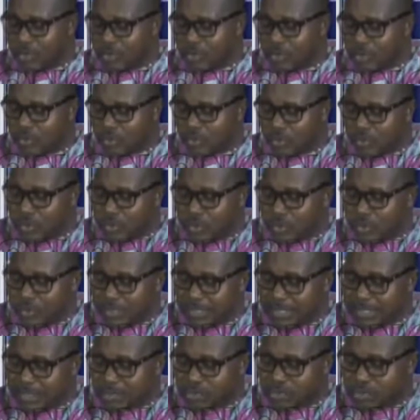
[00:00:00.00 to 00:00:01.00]
We
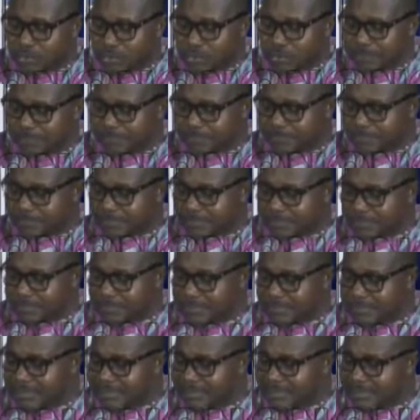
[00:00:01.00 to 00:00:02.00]
need to
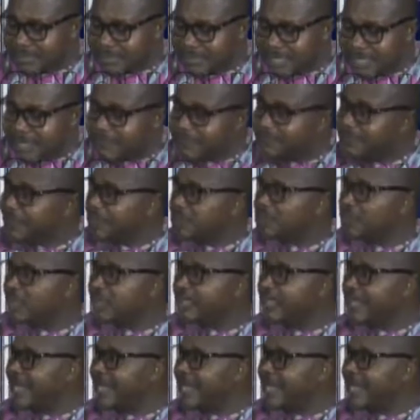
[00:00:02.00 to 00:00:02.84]
infiltrate their